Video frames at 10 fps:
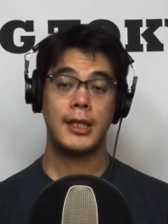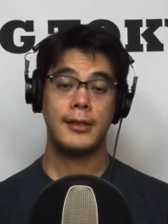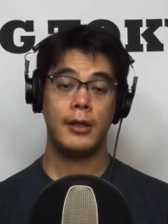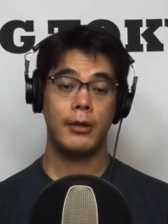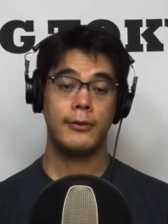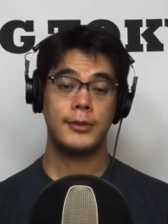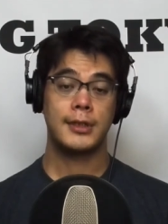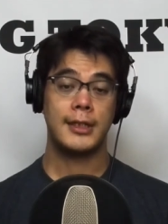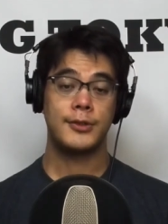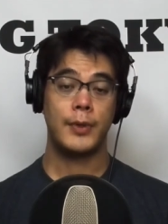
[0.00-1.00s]
that the Earth was
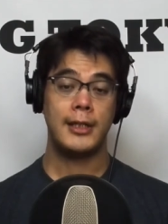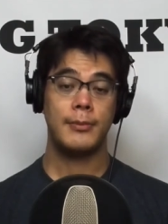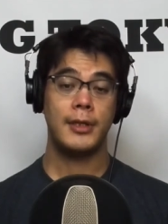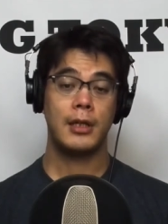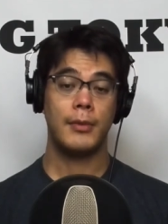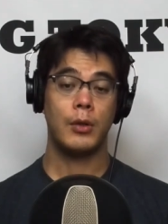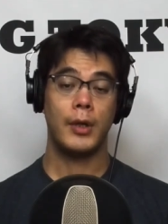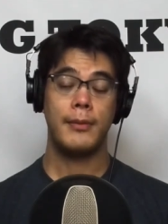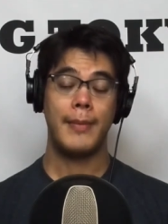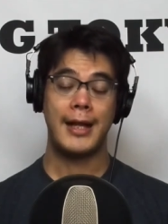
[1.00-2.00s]
on its way to becoming
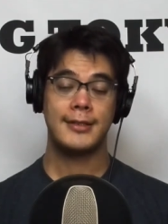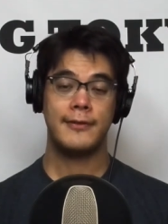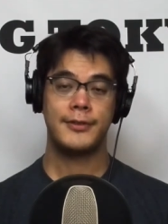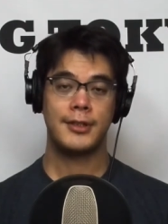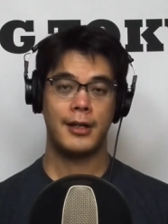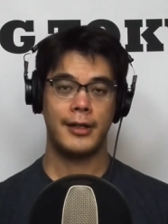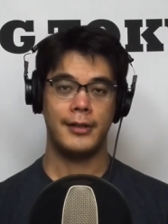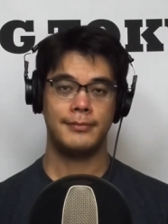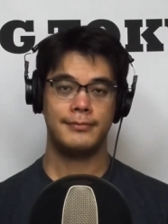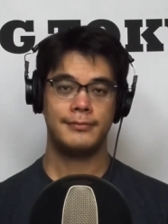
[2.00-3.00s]
one massive sauna.